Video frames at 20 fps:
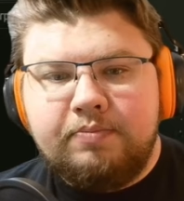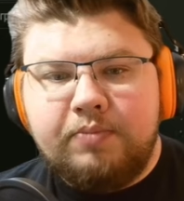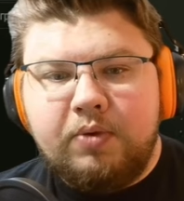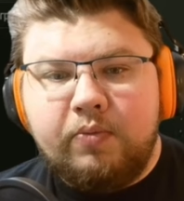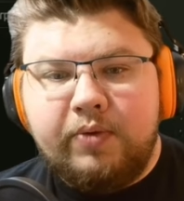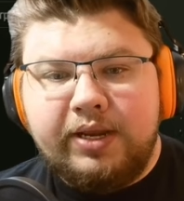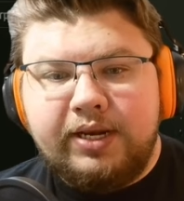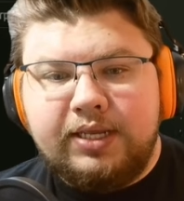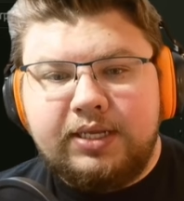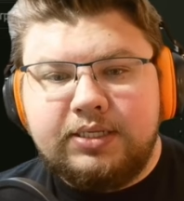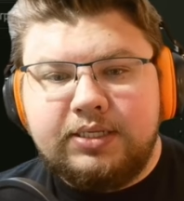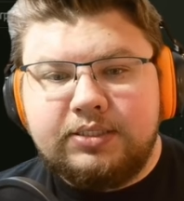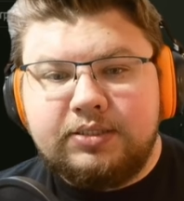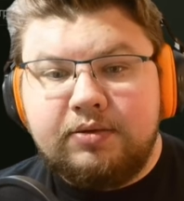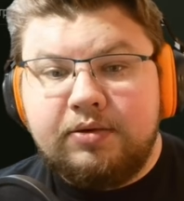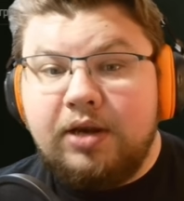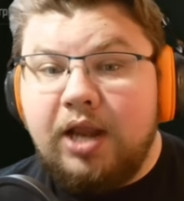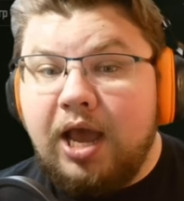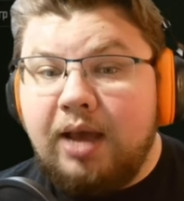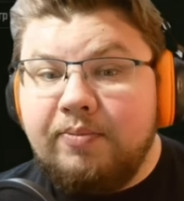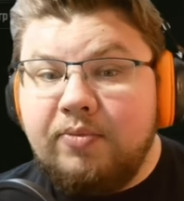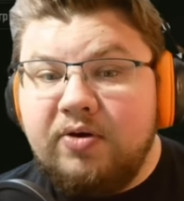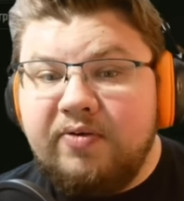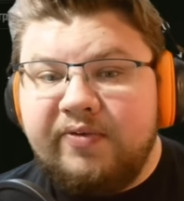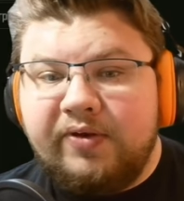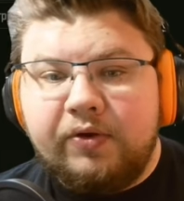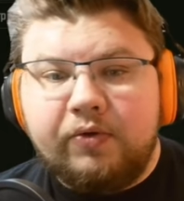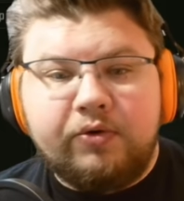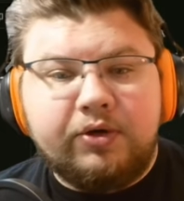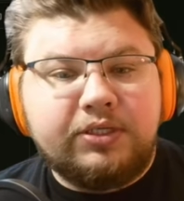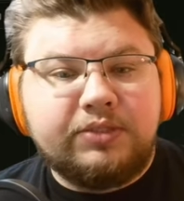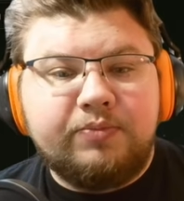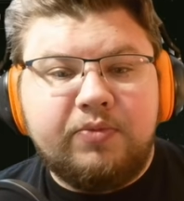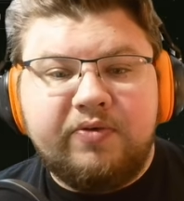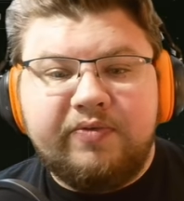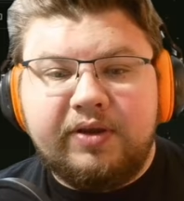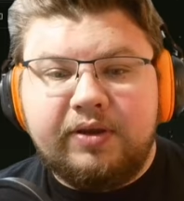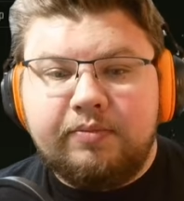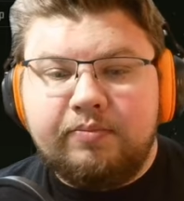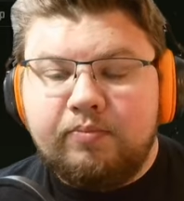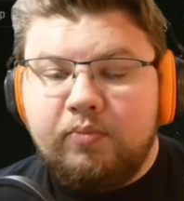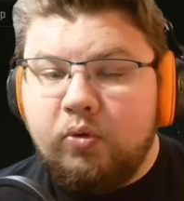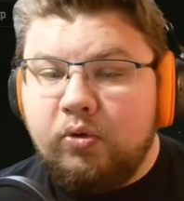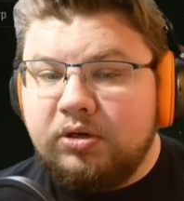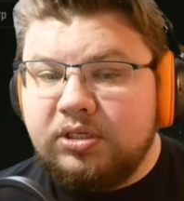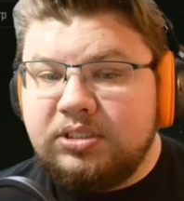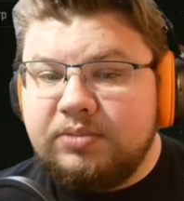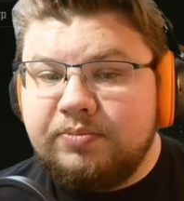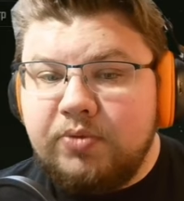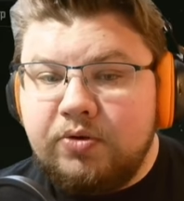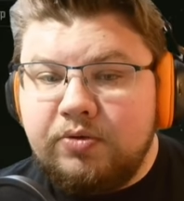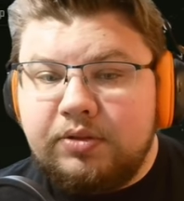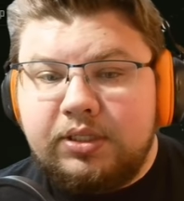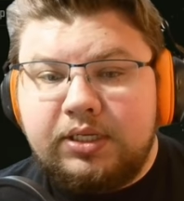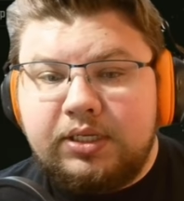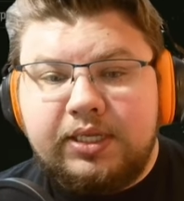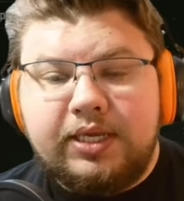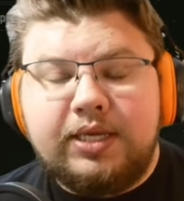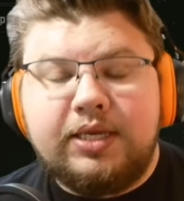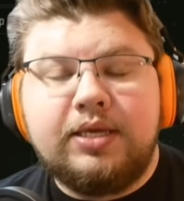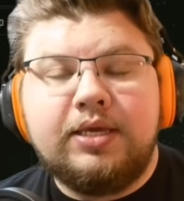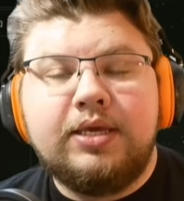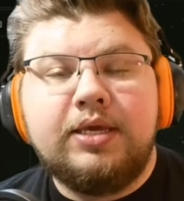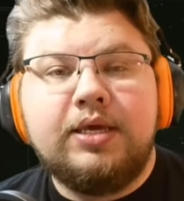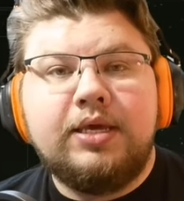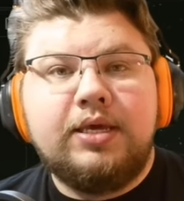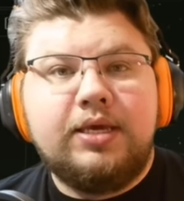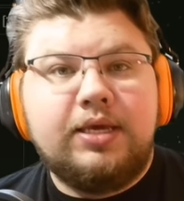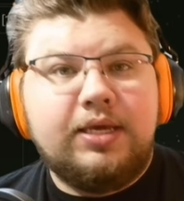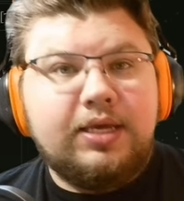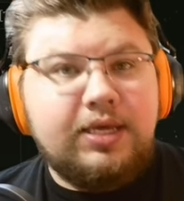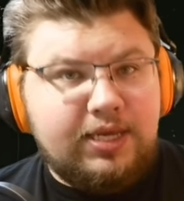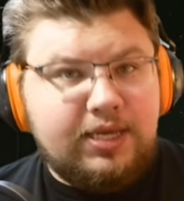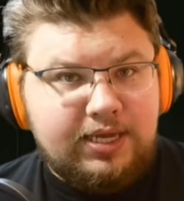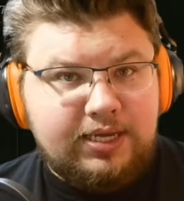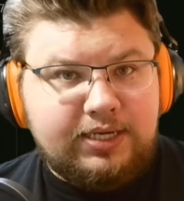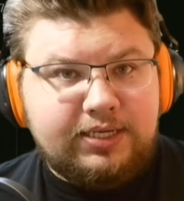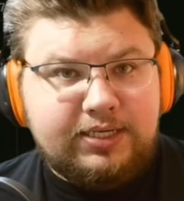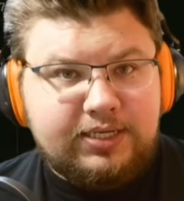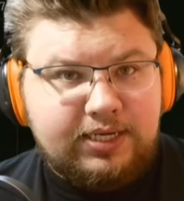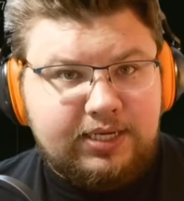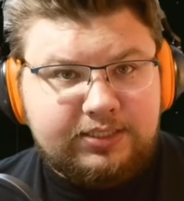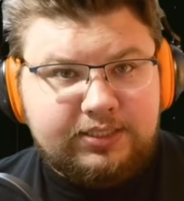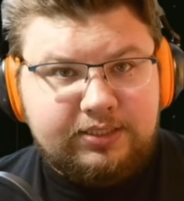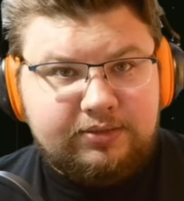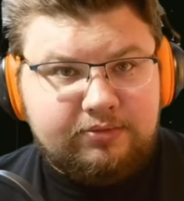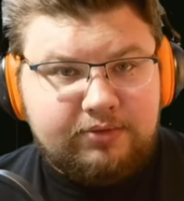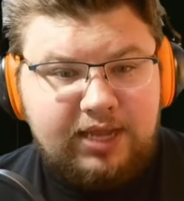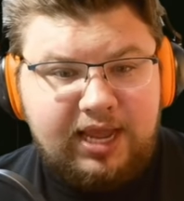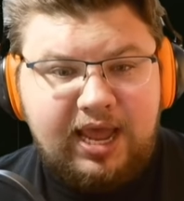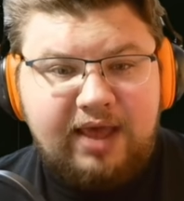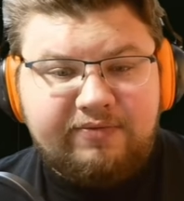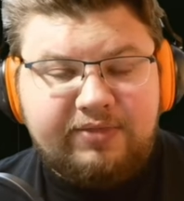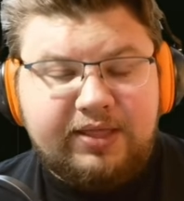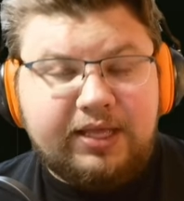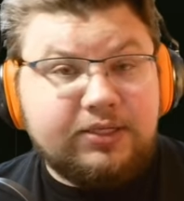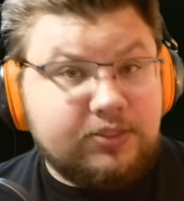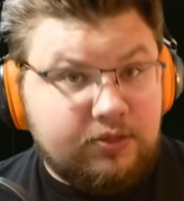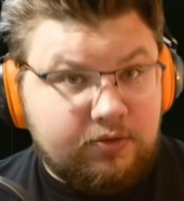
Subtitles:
But when he's not moving or he's moving more smoothly, it doesn't have that.